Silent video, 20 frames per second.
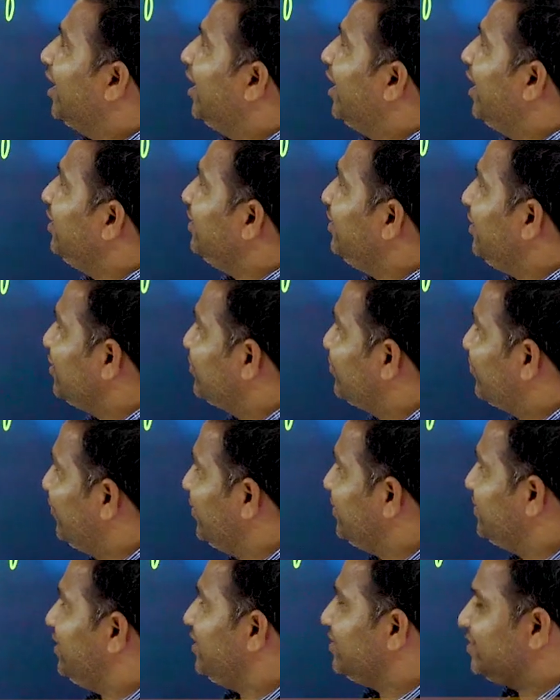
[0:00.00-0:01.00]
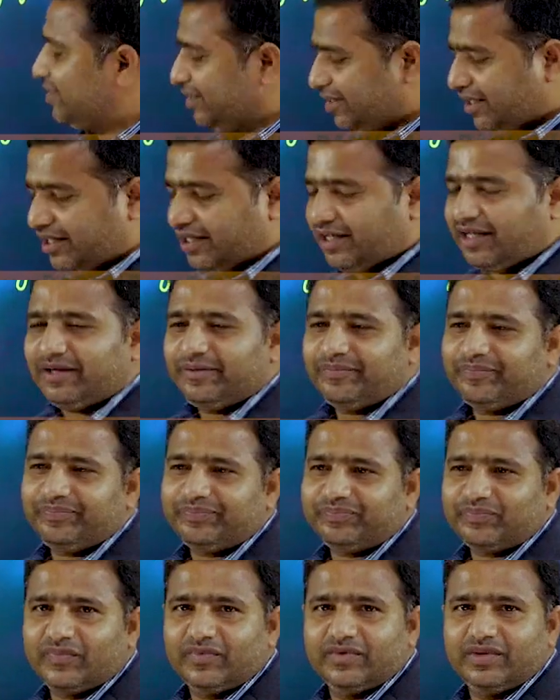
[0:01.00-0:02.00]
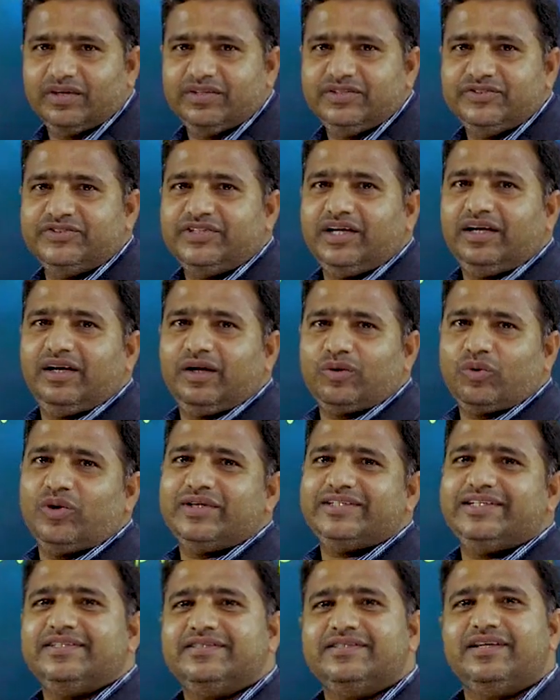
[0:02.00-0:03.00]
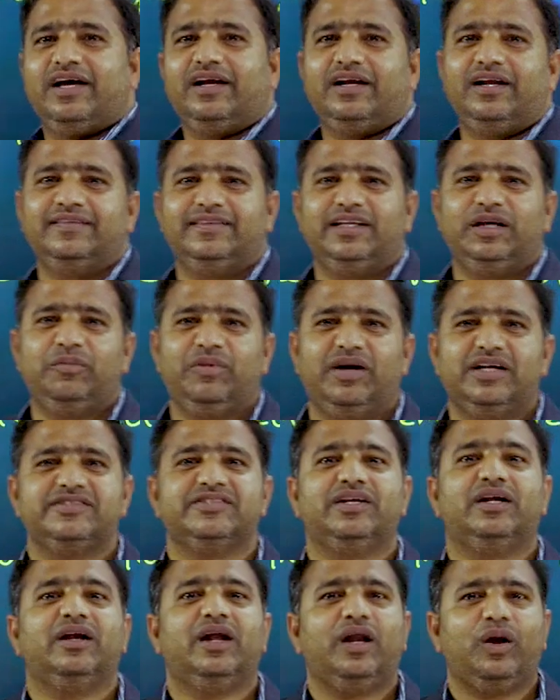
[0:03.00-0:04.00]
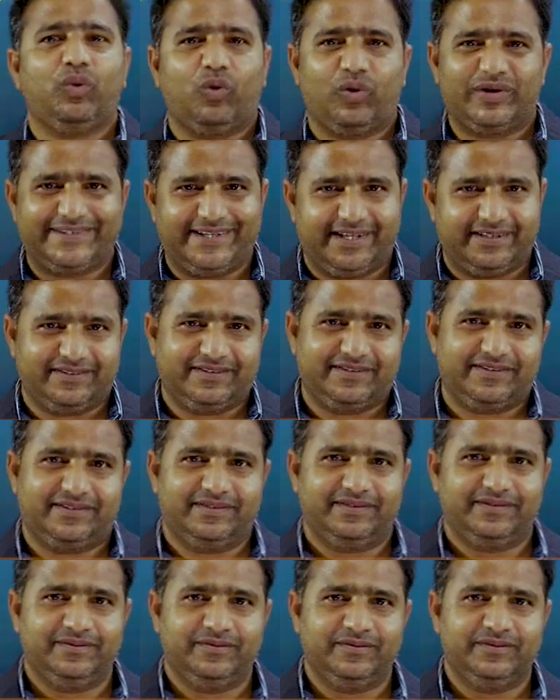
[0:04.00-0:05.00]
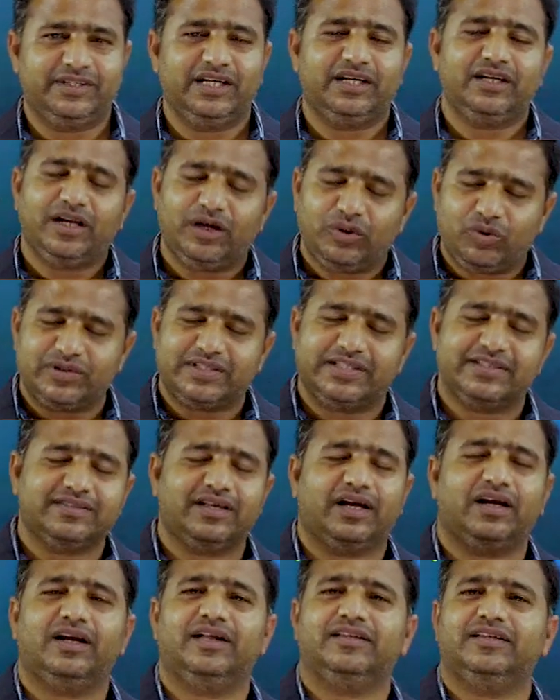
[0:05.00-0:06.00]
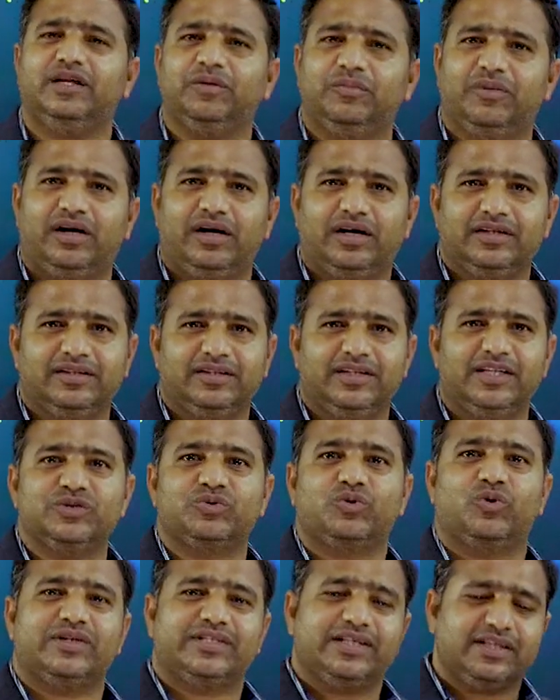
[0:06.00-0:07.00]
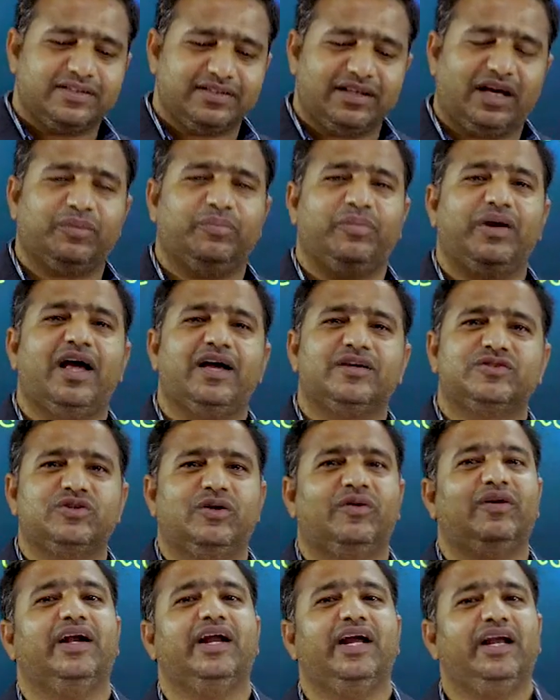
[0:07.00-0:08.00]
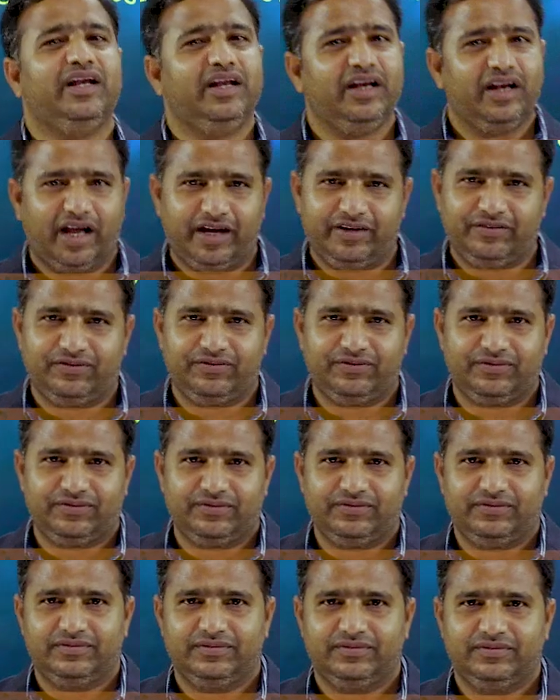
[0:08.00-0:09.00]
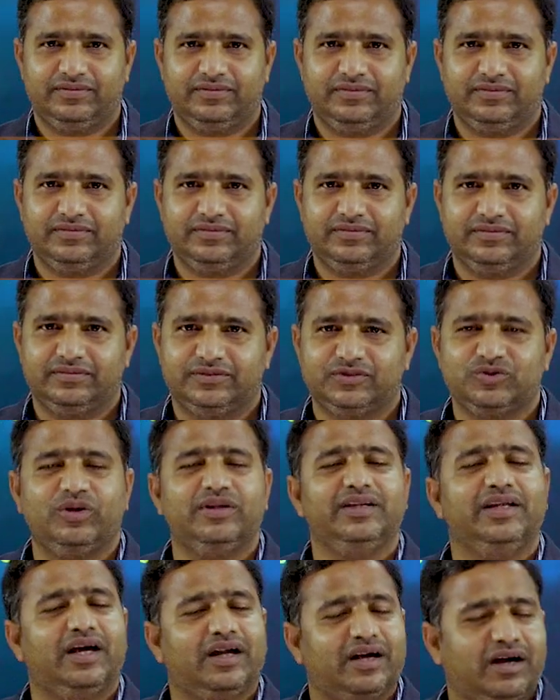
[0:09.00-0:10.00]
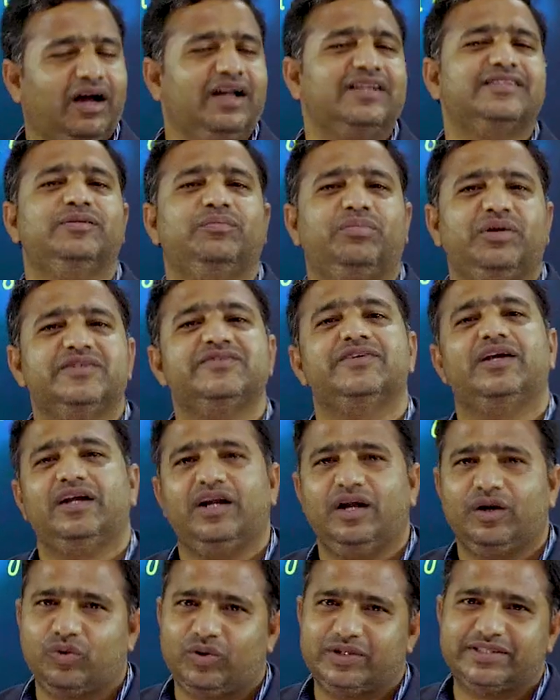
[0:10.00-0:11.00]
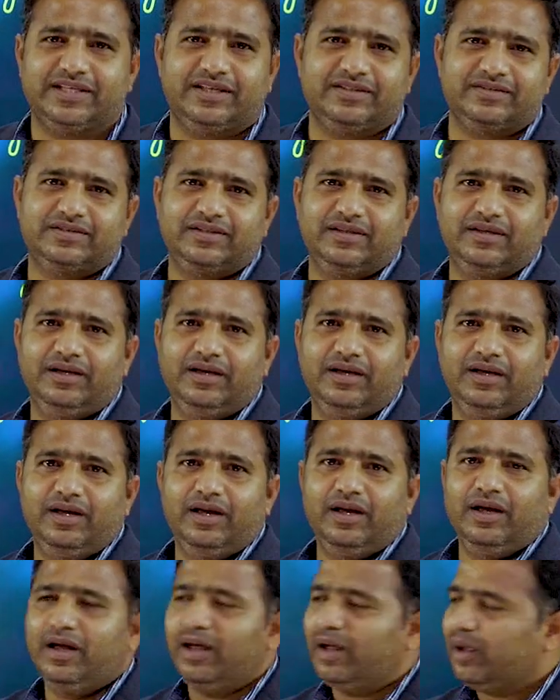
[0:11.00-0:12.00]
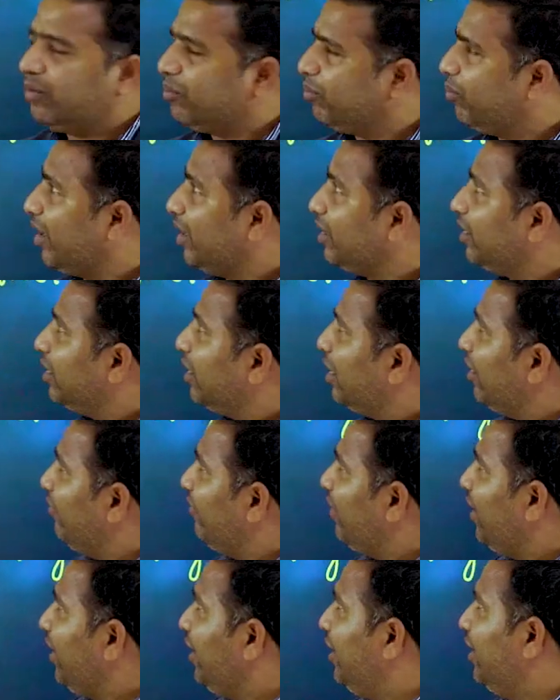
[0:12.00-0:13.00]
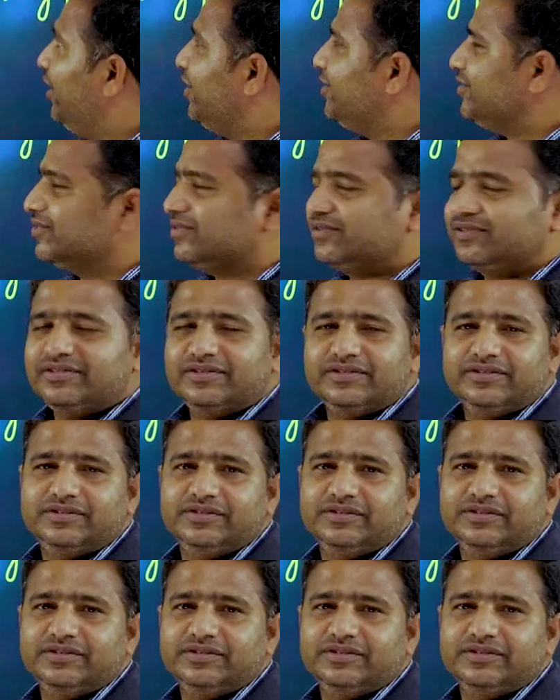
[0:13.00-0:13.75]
In this physics here, general questions are nothing but general questions. General questions are nothing but these questions are belongs to our daily life. So they are called simply general questions. But nowadays